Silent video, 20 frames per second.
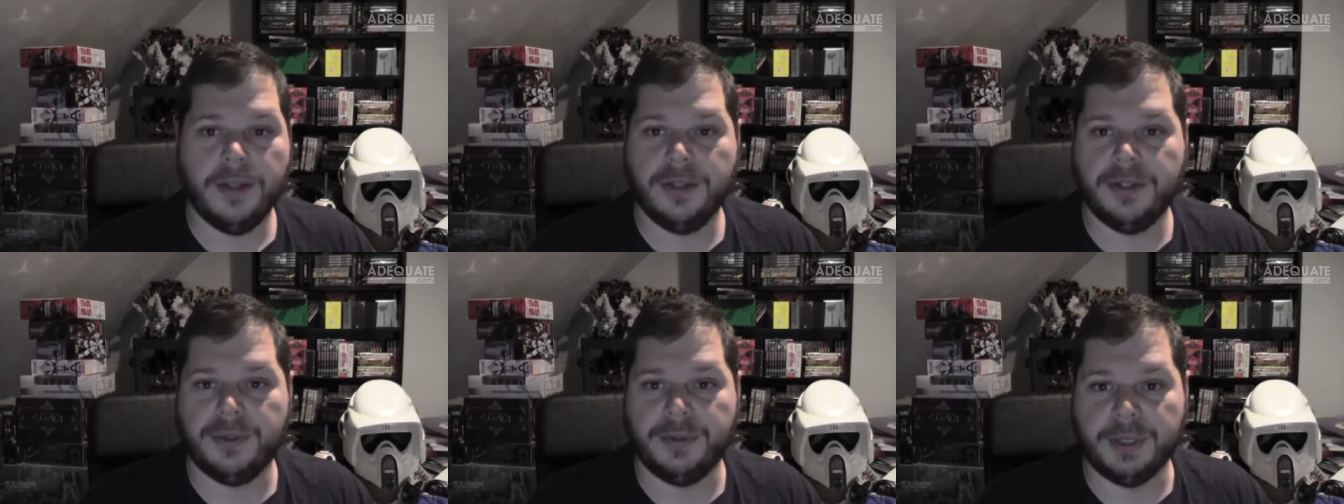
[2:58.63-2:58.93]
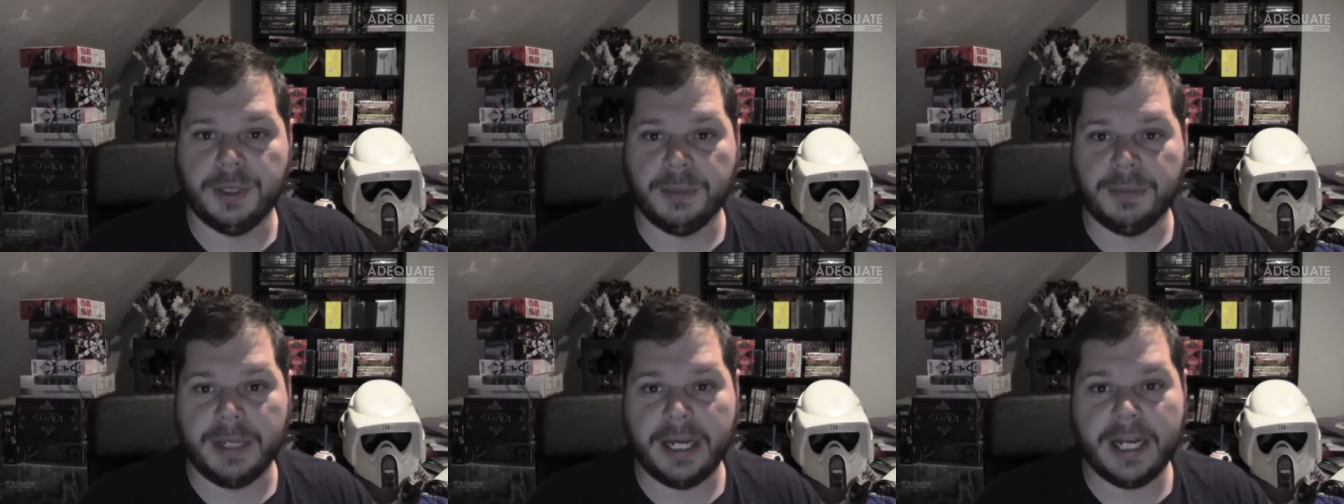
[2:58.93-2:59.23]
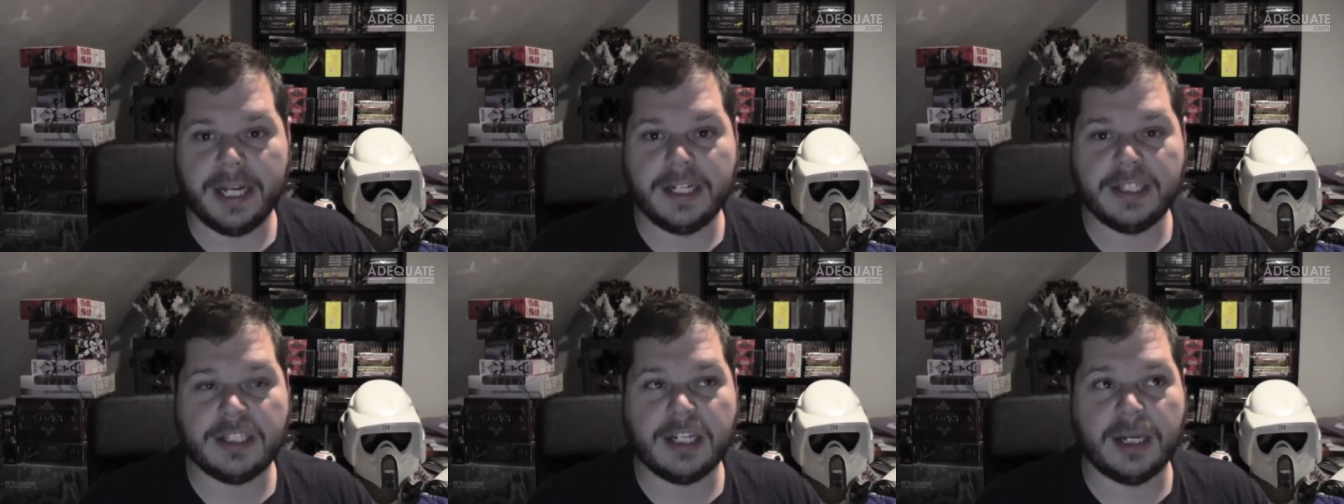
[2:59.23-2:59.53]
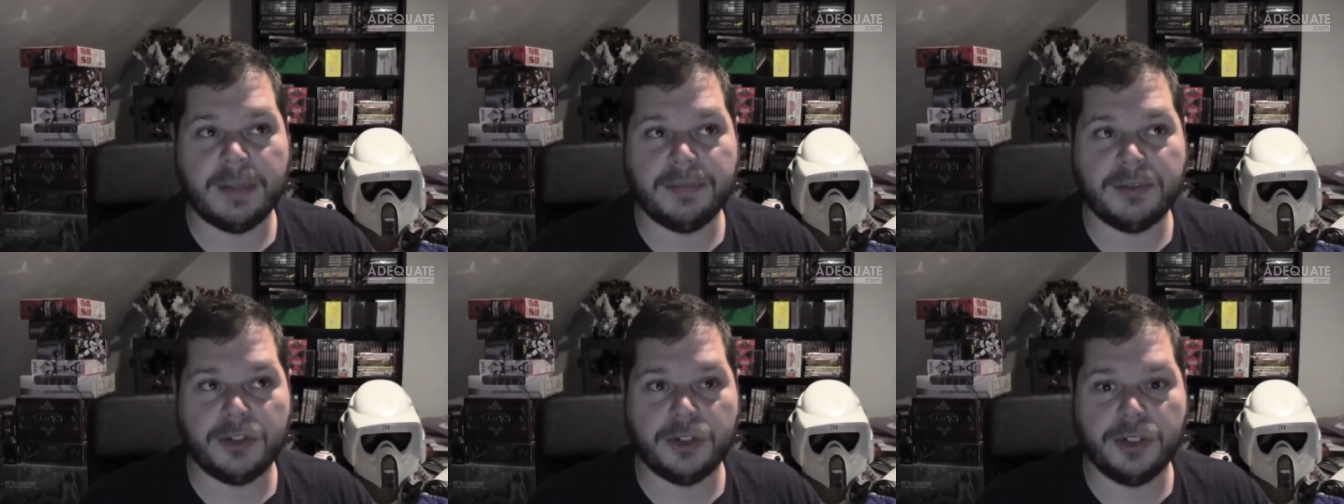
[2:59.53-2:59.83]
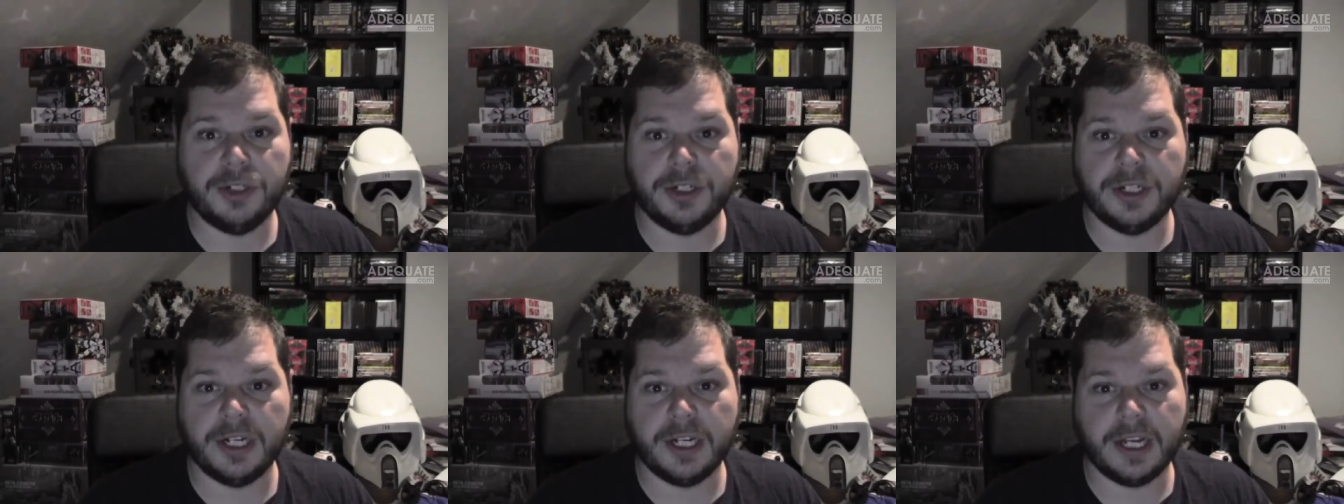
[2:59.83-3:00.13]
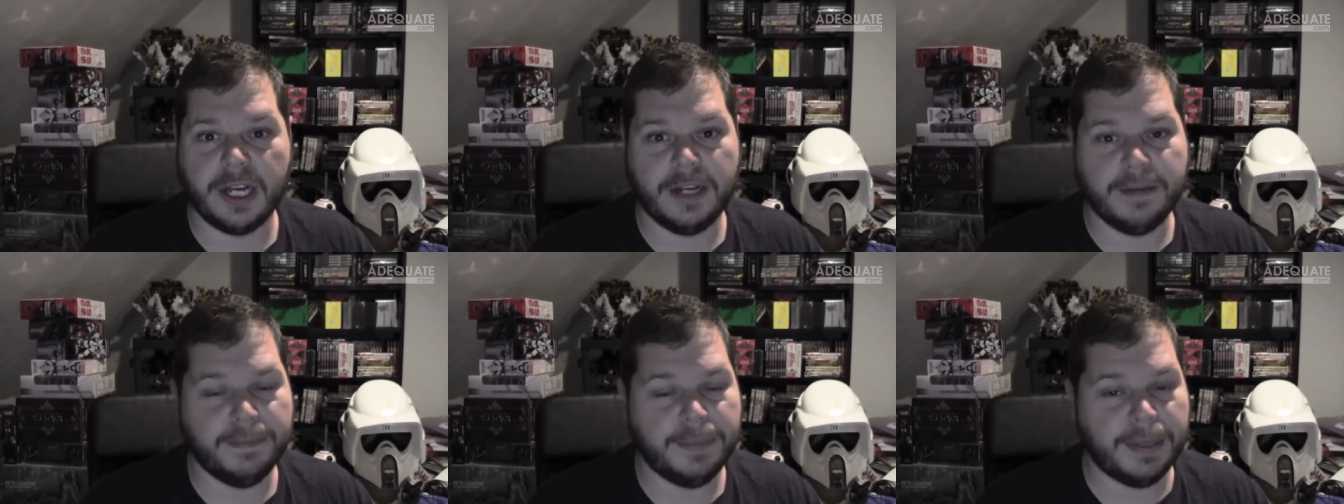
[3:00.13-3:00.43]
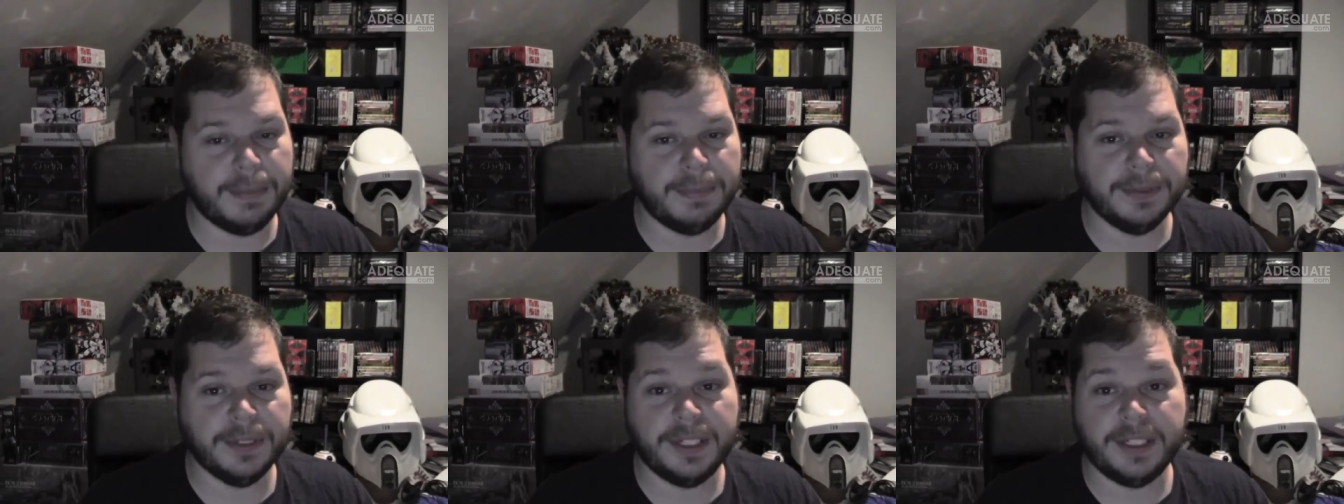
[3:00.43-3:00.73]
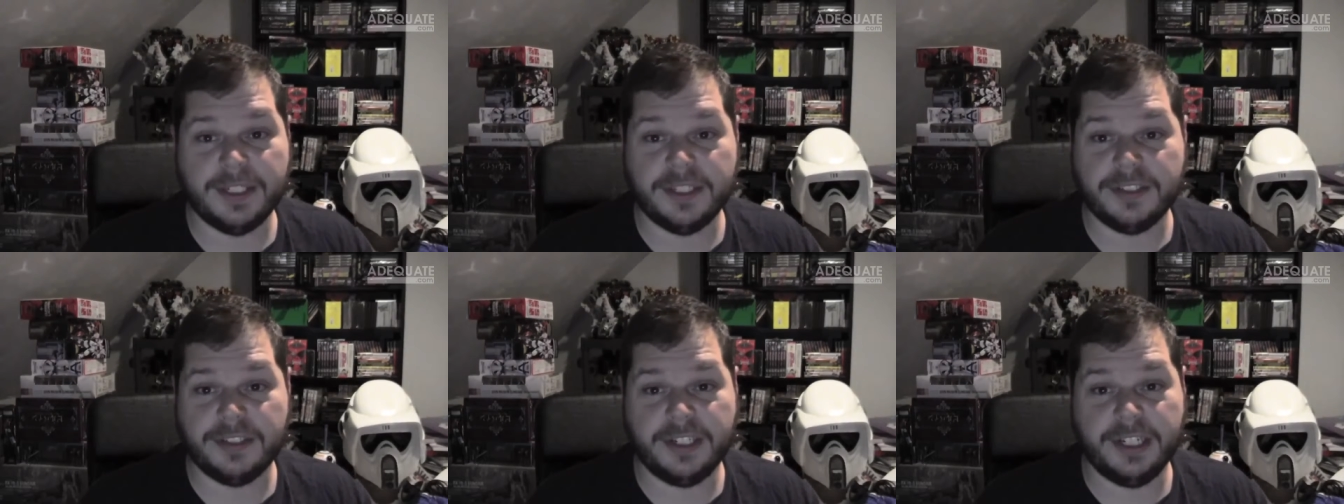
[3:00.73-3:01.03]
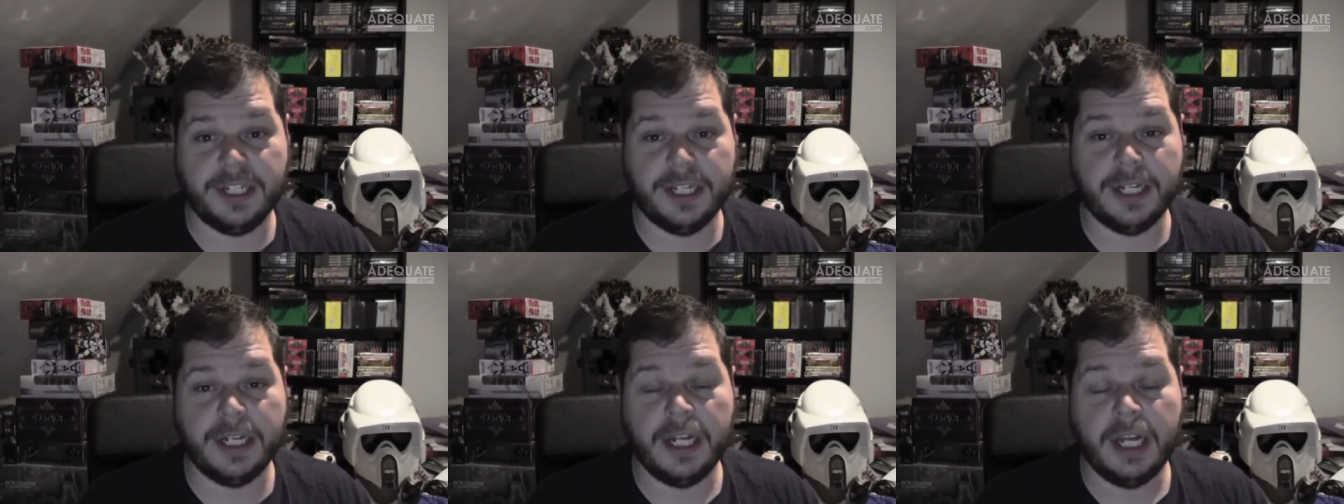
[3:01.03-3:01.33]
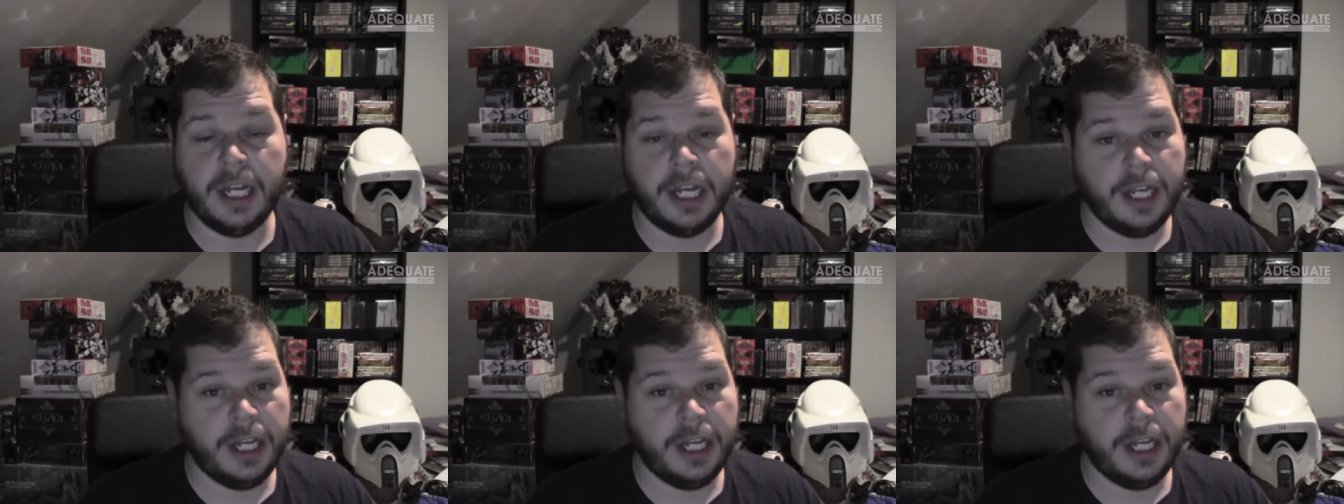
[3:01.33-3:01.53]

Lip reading: the room ahead of time so you're not kind of bumbling to see it.